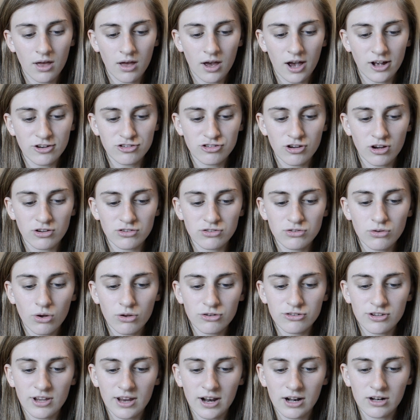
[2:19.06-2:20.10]
I chose
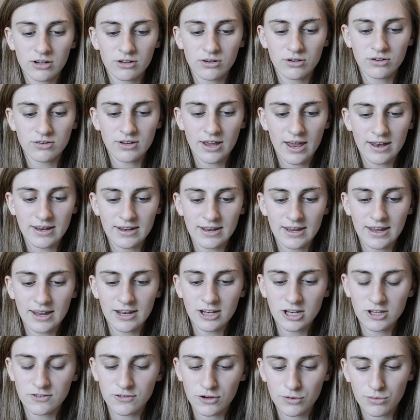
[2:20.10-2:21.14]
not to include any
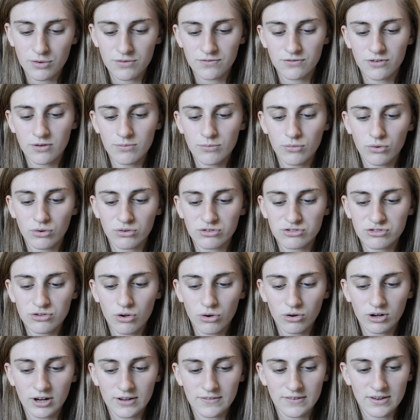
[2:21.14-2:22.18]
interview with them or
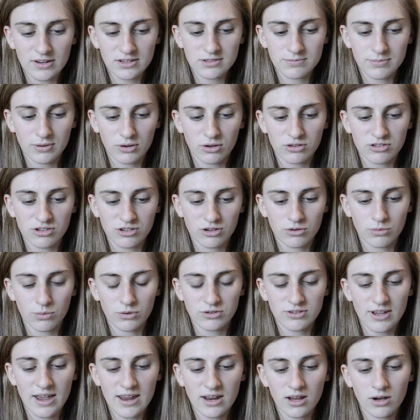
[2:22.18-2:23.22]
song lyrics because it
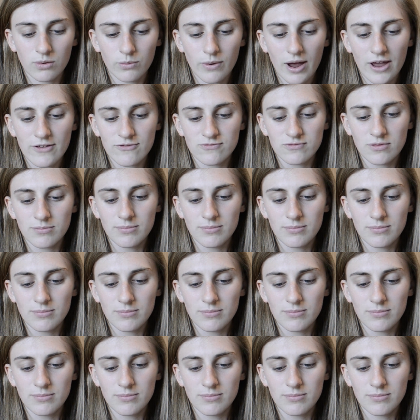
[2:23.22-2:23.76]
would take away from the